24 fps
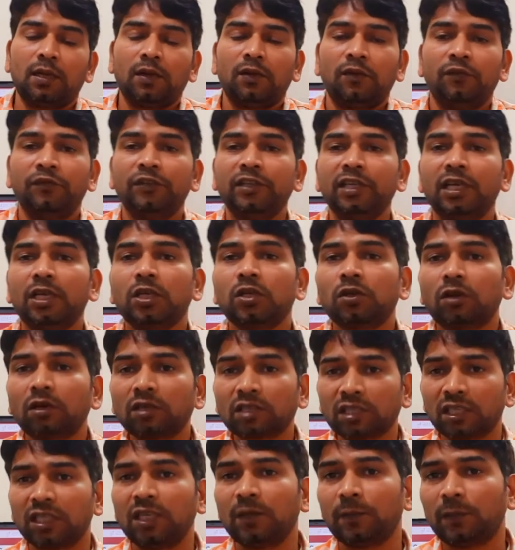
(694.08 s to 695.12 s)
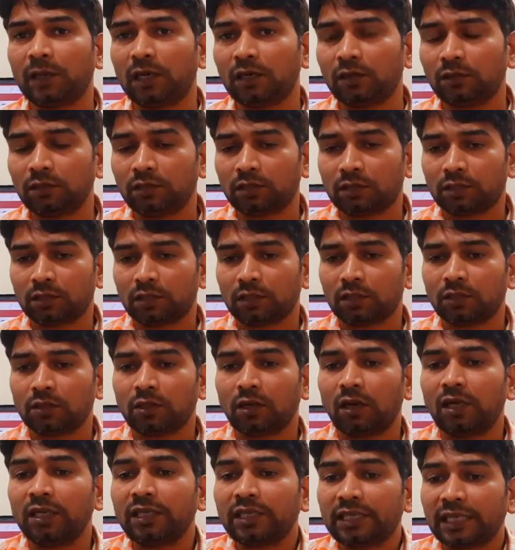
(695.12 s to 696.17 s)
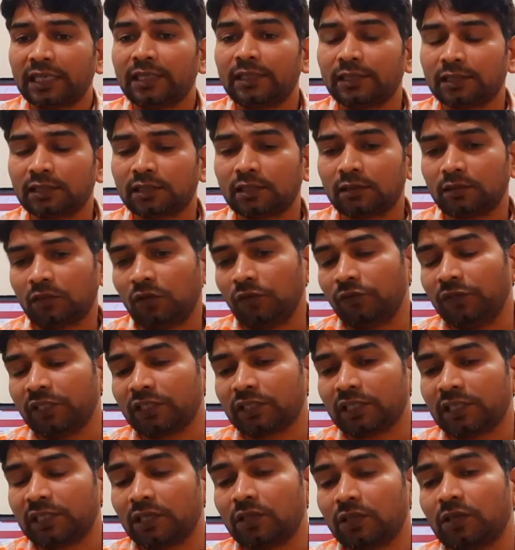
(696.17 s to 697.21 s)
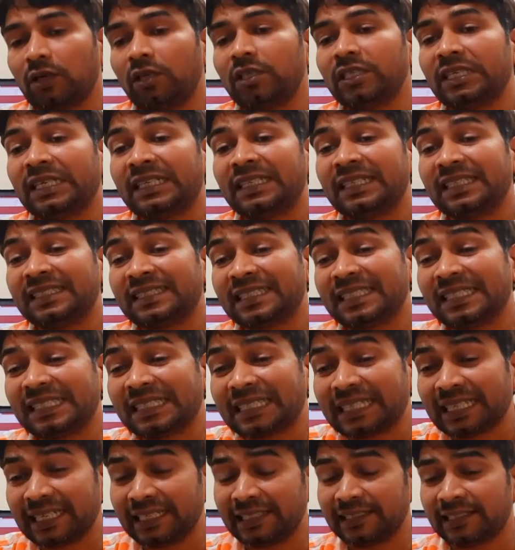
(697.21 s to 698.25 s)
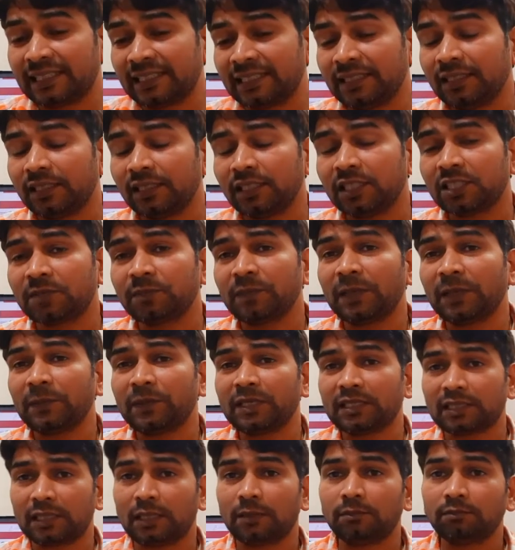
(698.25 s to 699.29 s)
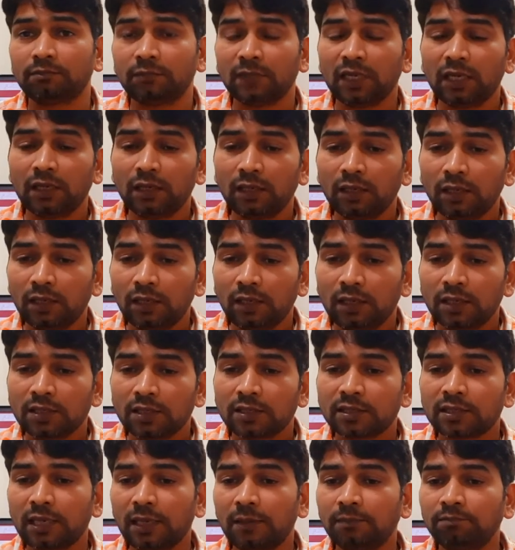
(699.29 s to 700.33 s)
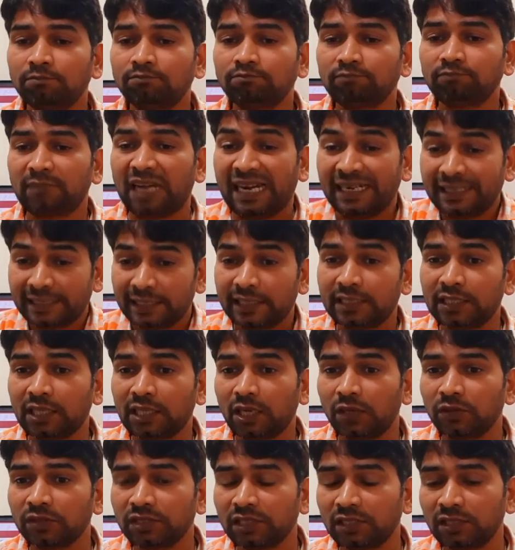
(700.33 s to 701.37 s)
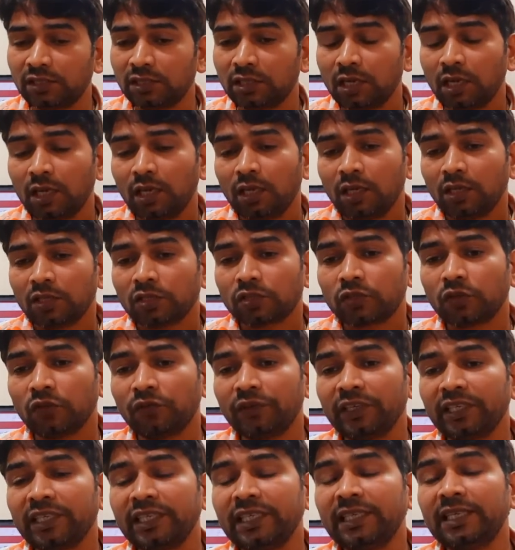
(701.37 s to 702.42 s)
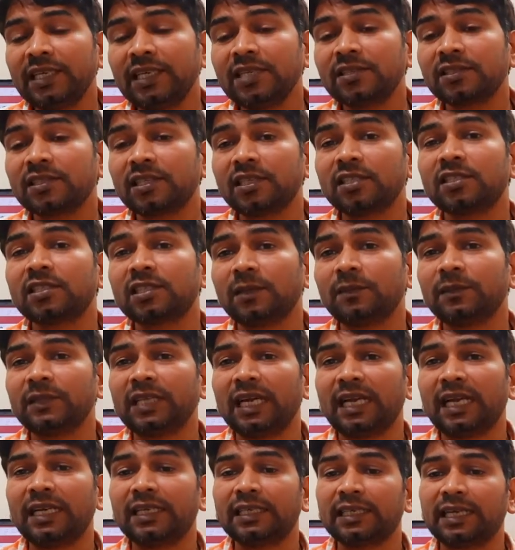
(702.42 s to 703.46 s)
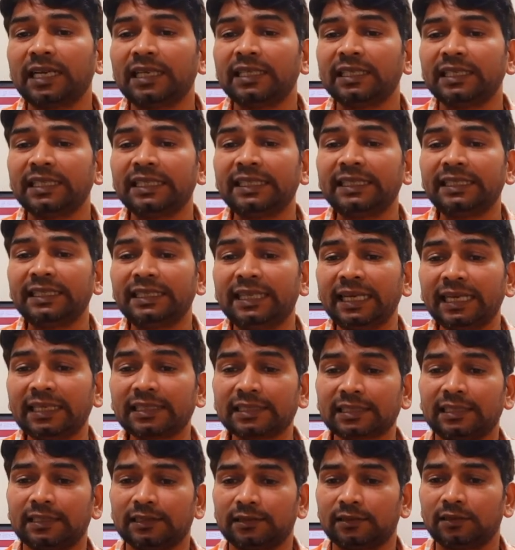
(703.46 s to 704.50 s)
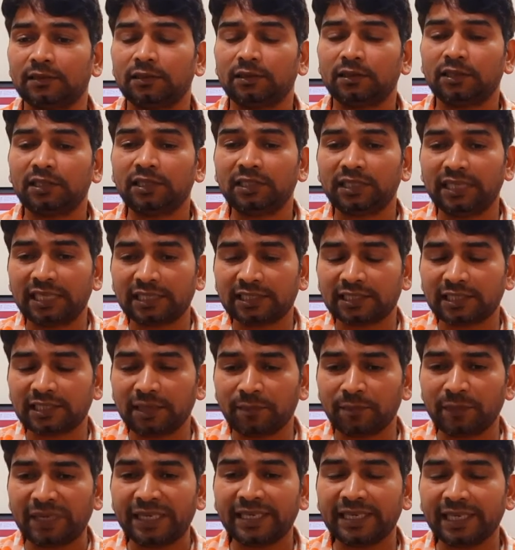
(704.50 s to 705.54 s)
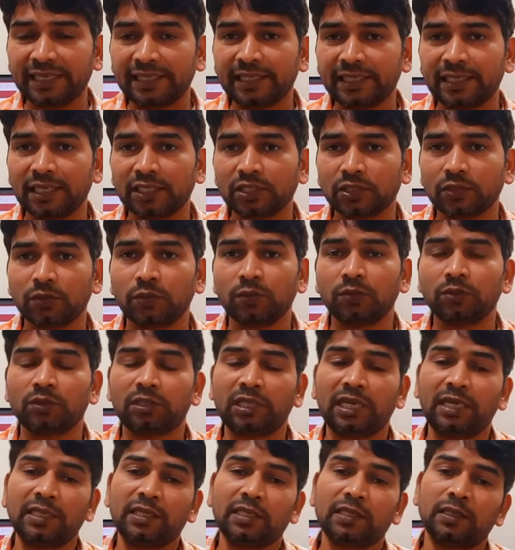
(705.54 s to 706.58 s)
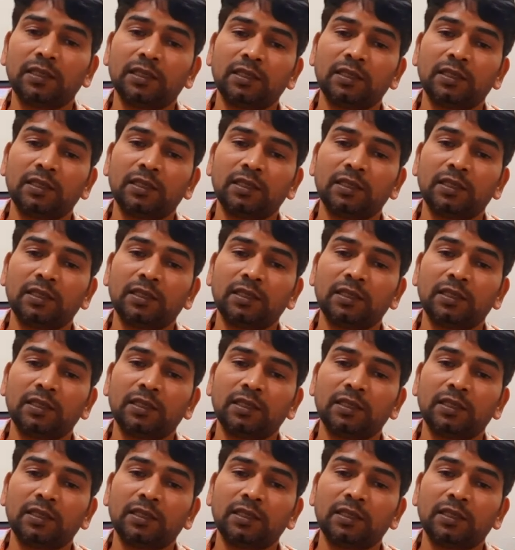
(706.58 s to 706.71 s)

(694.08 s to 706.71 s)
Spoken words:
we are talking about content, so obviously the content is increasing. It may be some 100,000s. So we need a system that can index the metadata, so that